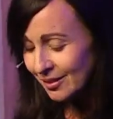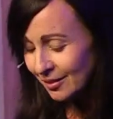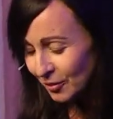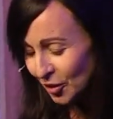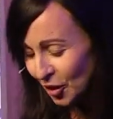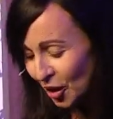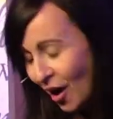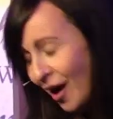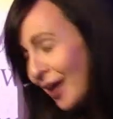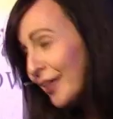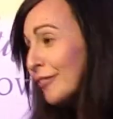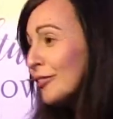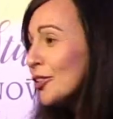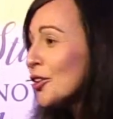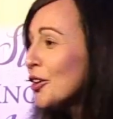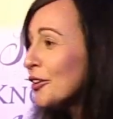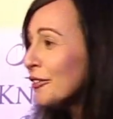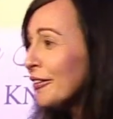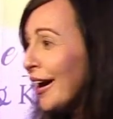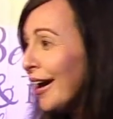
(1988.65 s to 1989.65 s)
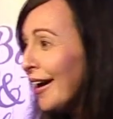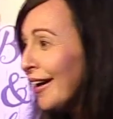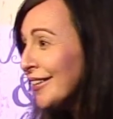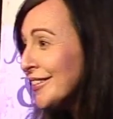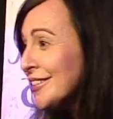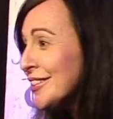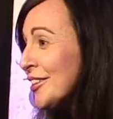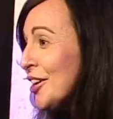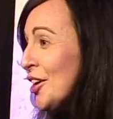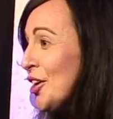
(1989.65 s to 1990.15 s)
And you kind of look
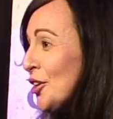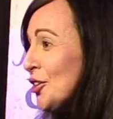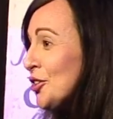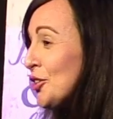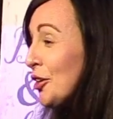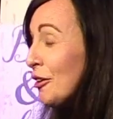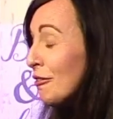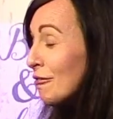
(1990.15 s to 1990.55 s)
around to your